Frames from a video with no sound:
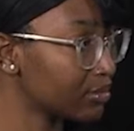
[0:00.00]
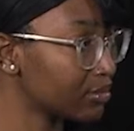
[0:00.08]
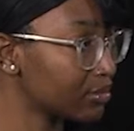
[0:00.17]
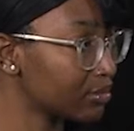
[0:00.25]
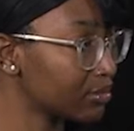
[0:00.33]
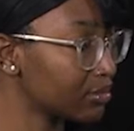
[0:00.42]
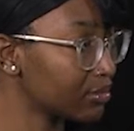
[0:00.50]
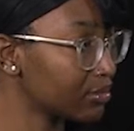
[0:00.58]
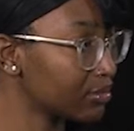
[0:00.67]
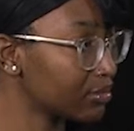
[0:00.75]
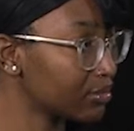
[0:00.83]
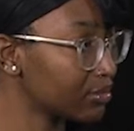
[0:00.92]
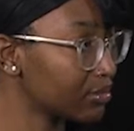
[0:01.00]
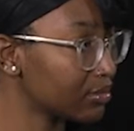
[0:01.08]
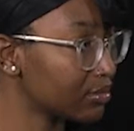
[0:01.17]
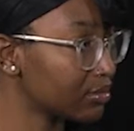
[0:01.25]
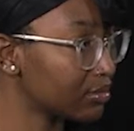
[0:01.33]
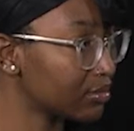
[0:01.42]

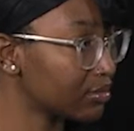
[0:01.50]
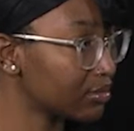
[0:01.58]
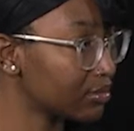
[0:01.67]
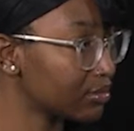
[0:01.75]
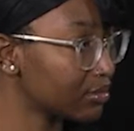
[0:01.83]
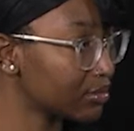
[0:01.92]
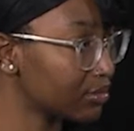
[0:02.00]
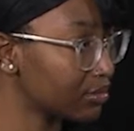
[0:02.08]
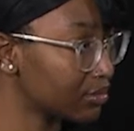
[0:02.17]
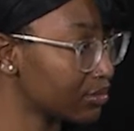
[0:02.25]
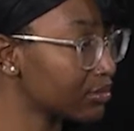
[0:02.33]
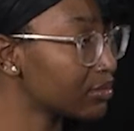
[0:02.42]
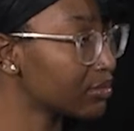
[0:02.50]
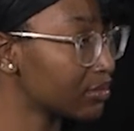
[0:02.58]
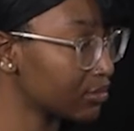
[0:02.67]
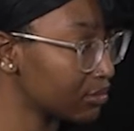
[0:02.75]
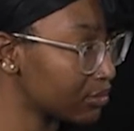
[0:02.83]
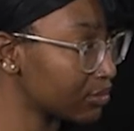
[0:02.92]

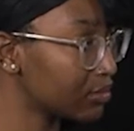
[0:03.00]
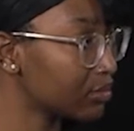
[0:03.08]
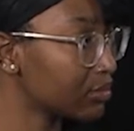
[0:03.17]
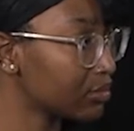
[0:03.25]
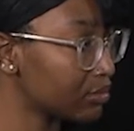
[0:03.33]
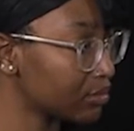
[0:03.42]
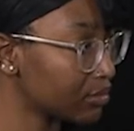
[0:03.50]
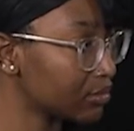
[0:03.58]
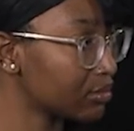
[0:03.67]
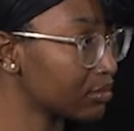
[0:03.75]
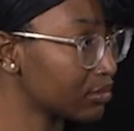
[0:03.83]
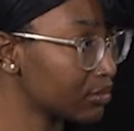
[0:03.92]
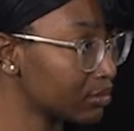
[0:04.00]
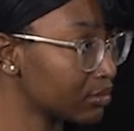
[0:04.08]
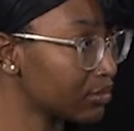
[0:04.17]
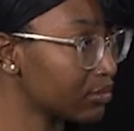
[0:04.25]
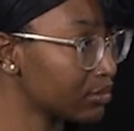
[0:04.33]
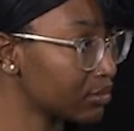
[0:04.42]

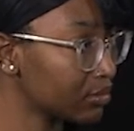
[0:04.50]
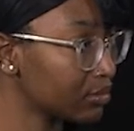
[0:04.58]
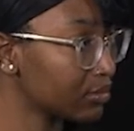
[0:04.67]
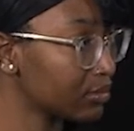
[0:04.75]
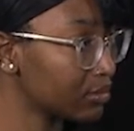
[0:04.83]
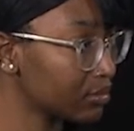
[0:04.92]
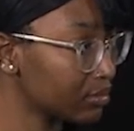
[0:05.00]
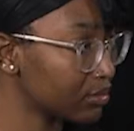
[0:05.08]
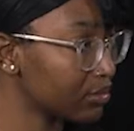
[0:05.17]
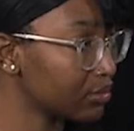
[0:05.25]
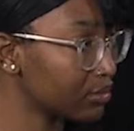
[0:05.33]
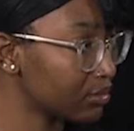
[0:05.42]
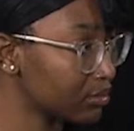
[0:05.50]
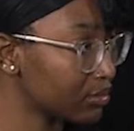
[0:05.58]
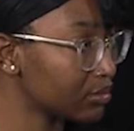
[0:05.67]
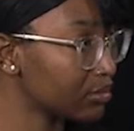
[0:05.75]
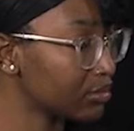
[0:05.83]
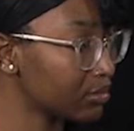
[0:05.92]

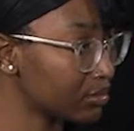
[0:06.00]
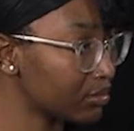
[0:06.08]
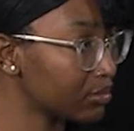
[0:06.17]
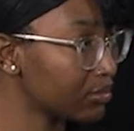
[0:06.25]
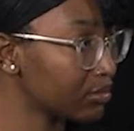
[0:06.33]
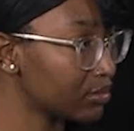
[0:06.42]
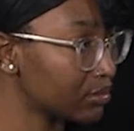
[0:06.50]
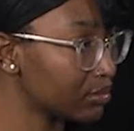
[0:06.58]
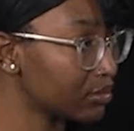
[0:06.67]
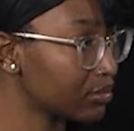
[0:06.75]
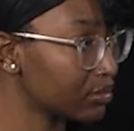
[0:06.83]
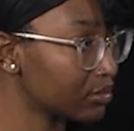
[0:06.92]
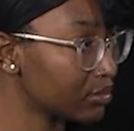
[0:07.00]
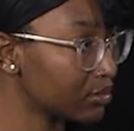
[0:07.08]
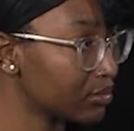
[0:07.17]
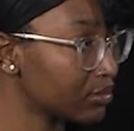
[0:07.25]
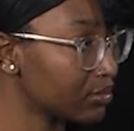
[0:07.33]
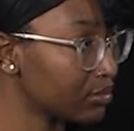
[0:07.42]

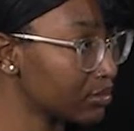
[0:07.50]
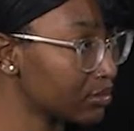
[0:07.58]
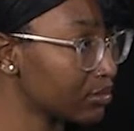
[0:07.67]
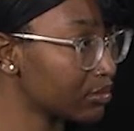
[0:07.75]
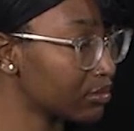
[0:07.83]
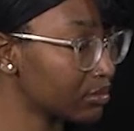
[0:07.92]
This person isn't speaking.